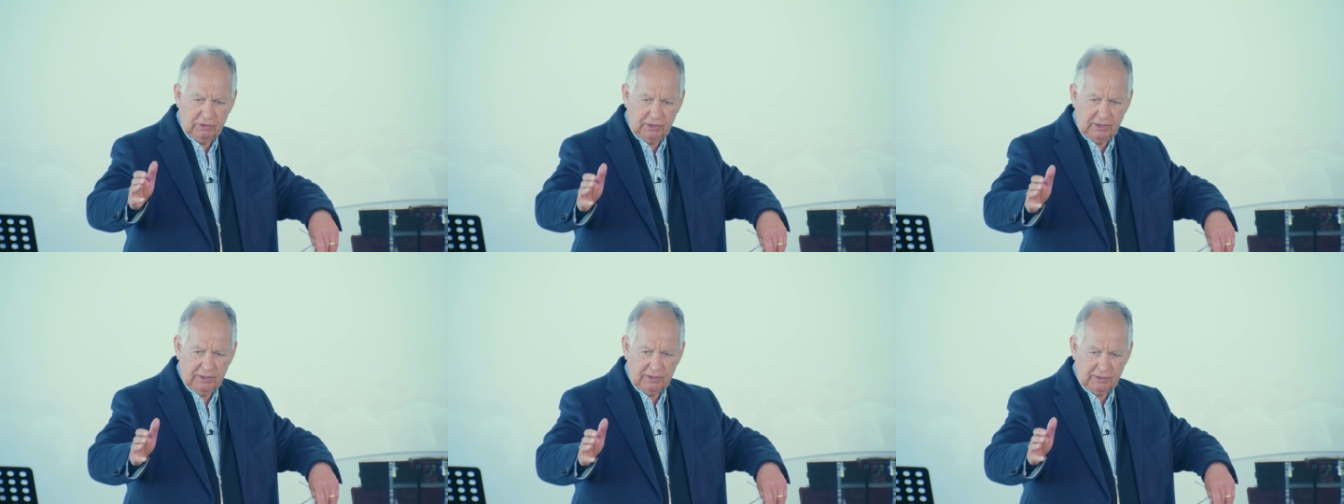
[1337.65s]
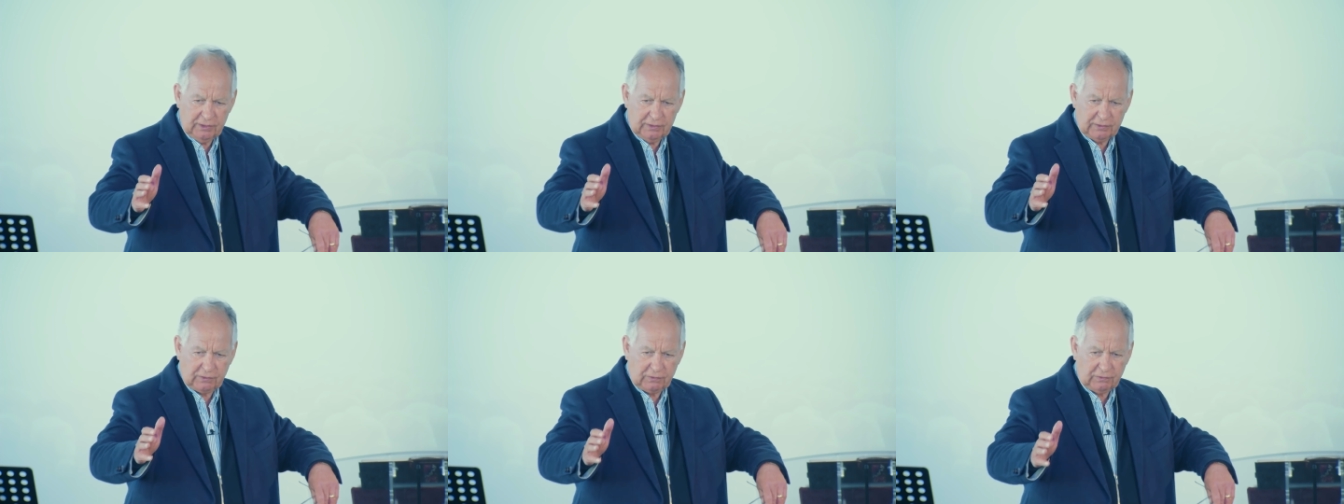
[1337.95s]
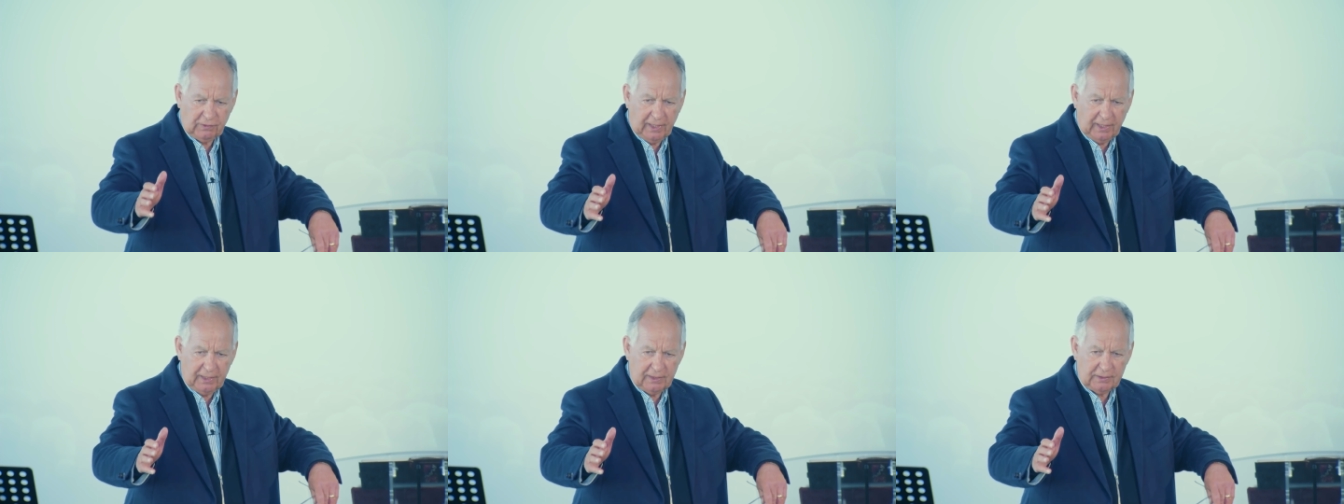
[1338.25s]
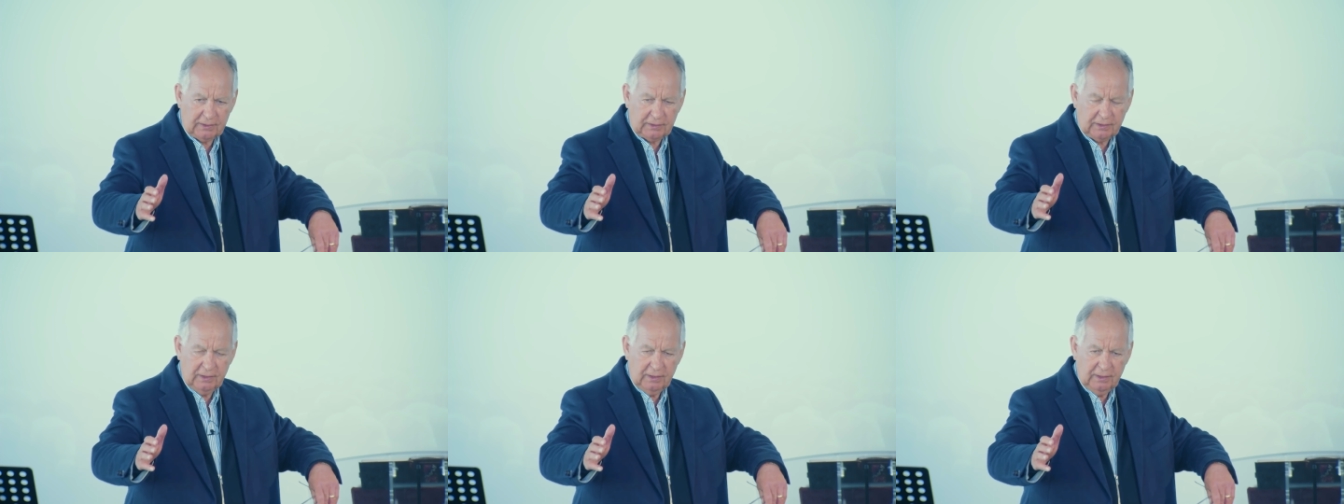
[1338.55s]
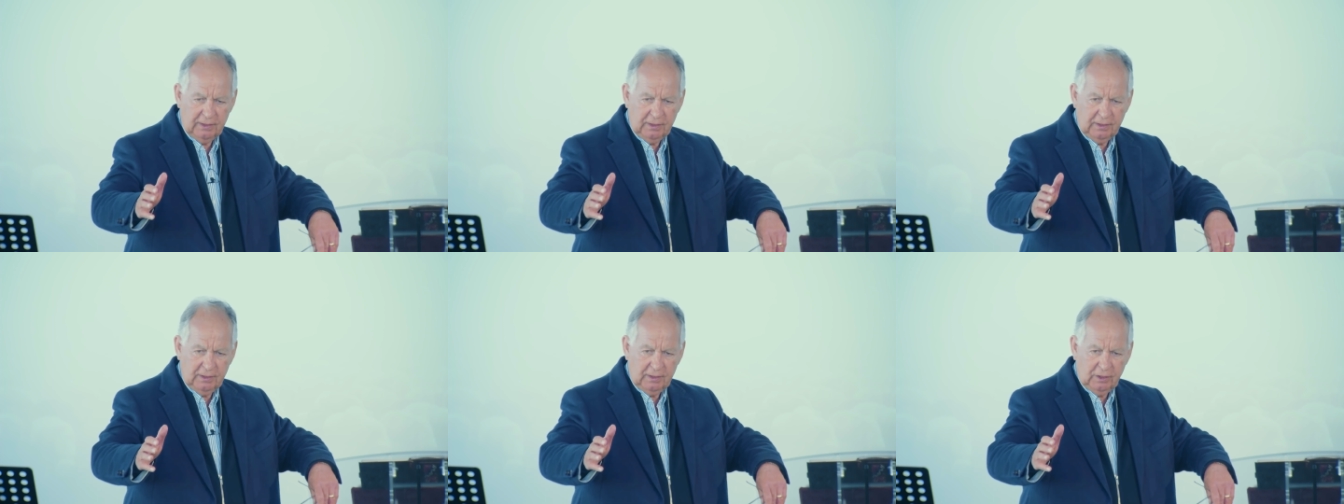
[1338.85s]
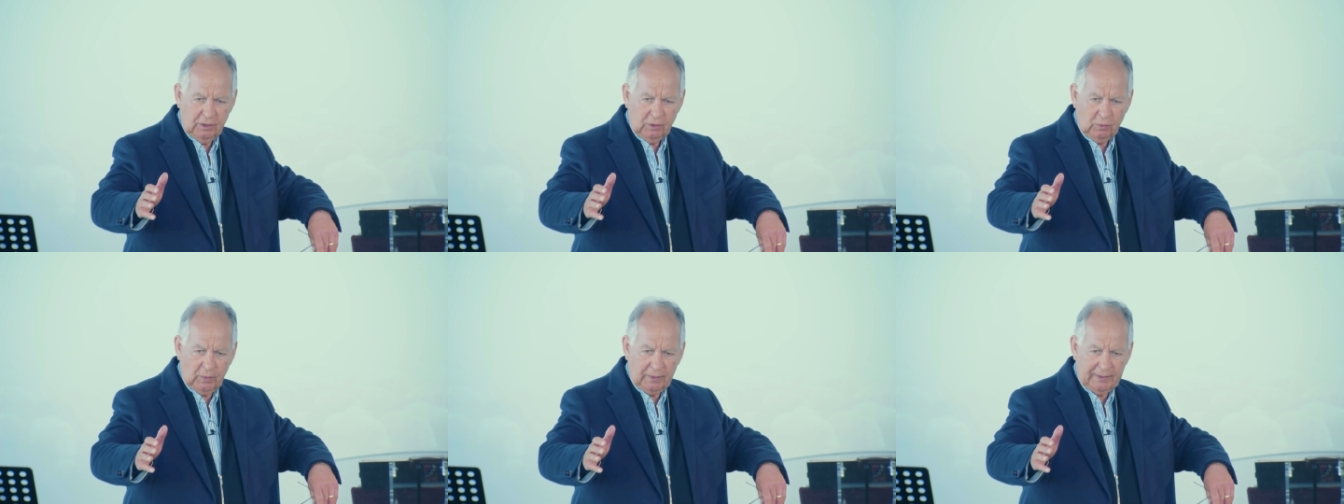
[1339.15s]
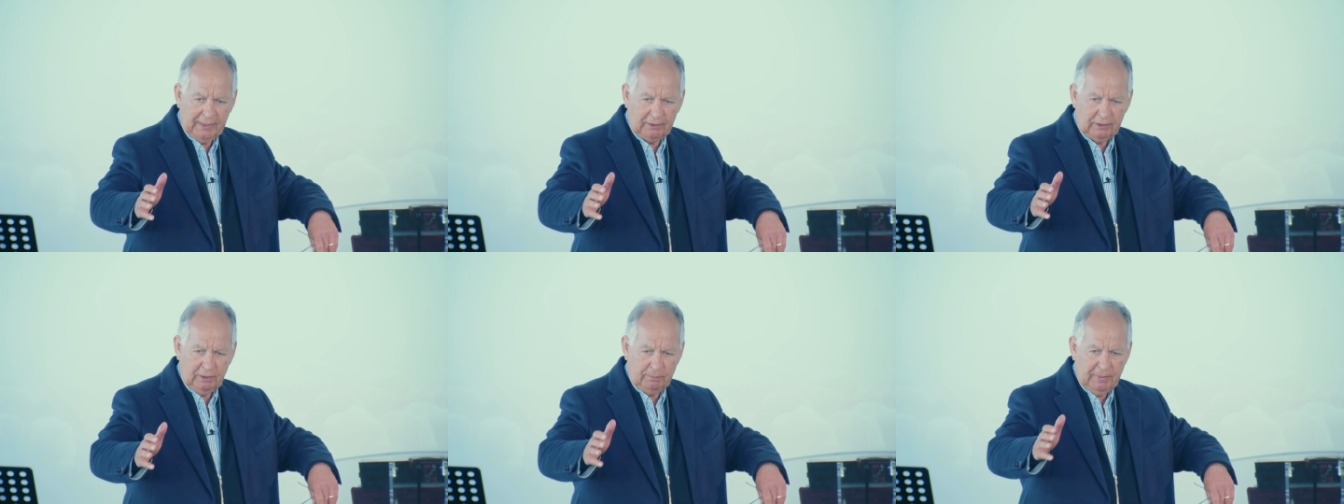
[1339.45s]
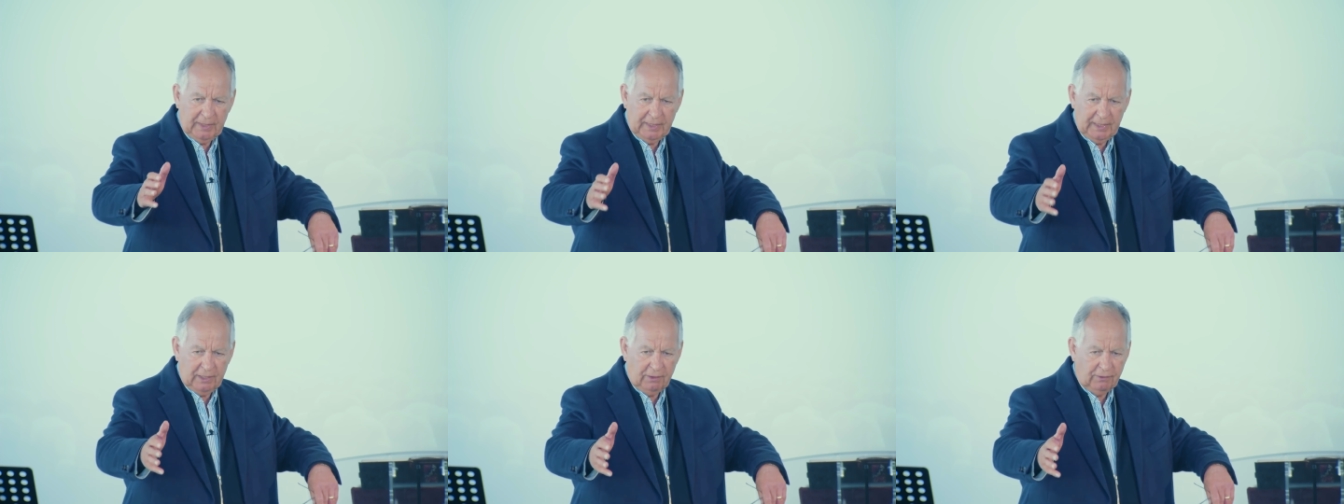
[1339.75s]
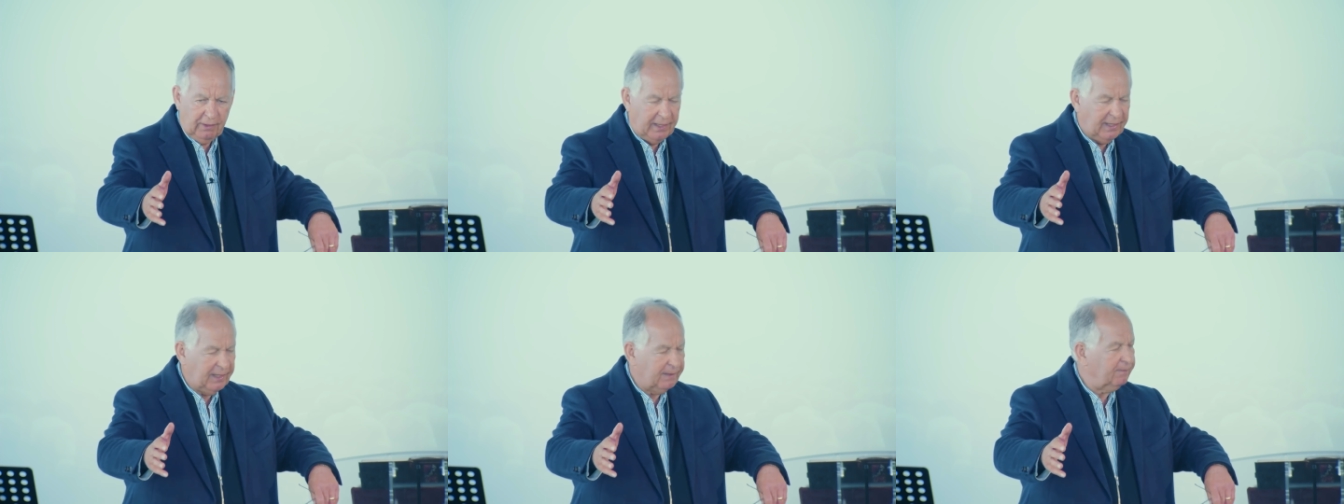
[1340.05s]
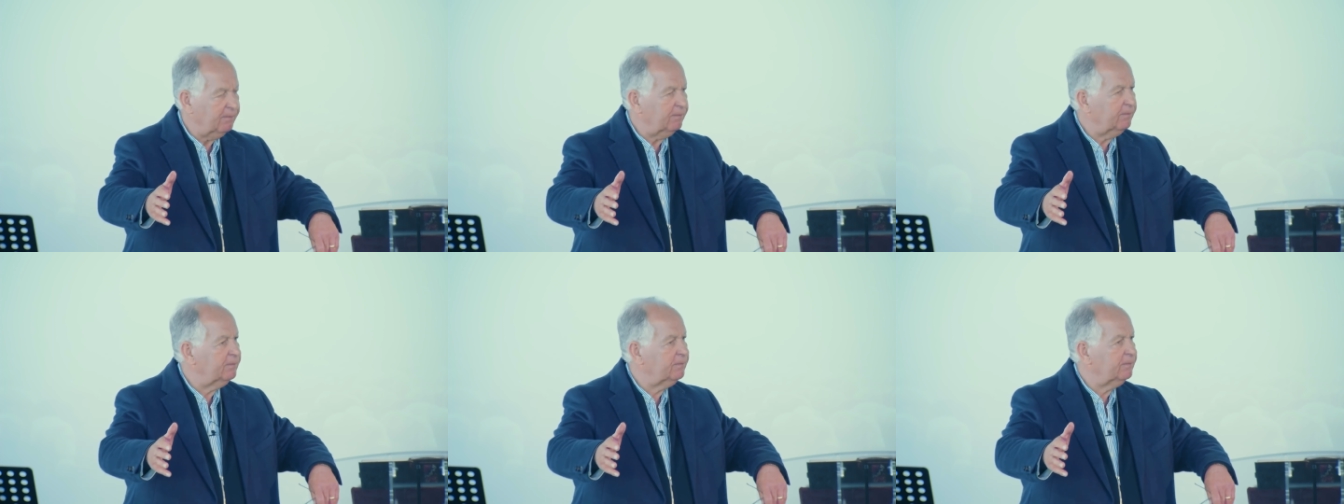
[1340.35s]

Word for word: Jesus Christ without a Billy Graham.